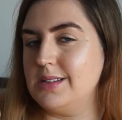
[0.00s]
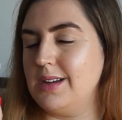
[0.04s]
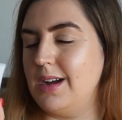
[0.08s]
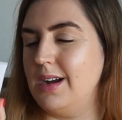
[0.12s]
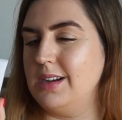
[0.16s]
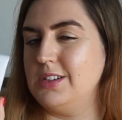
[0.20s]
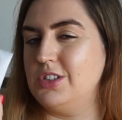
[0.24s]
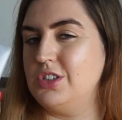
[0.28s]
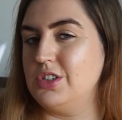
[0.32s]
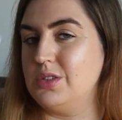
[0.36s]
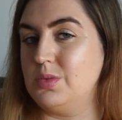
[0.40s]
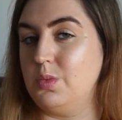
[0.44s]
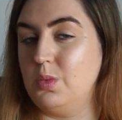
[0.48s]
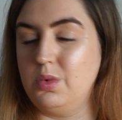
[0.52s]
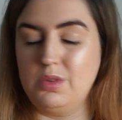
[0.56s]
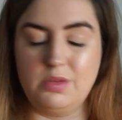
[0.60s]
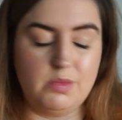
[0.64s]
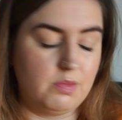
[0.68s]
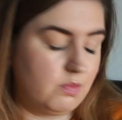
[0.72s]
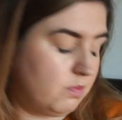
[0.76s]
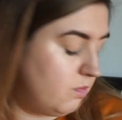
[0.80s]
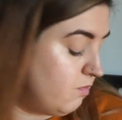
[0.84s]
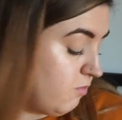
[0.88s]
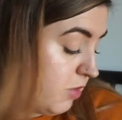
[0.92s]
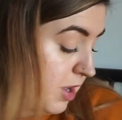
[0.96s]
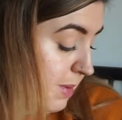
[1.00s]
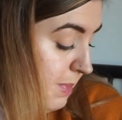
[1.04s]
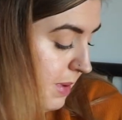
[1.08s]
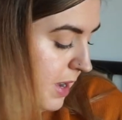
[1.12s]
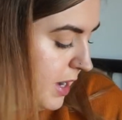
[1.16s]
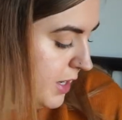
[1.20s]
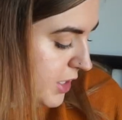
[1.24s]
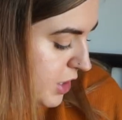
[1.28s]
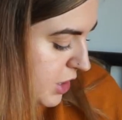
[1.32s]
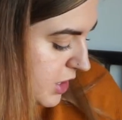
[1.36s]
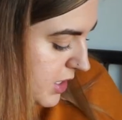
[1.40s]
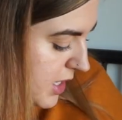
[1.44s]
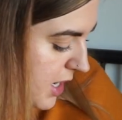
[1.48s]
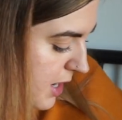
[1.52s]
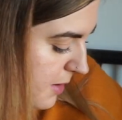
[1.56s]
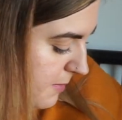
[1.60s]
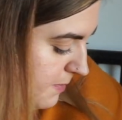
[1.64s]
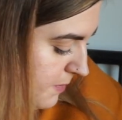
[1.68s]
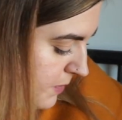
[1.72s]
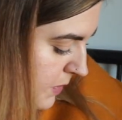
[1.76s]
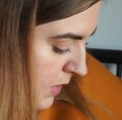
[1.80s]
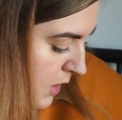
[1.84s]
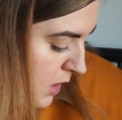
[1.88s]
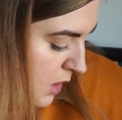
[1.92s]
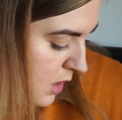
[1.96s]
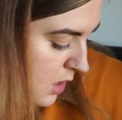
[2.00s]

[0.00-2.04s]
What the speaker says: I just wouldn't repurchase it.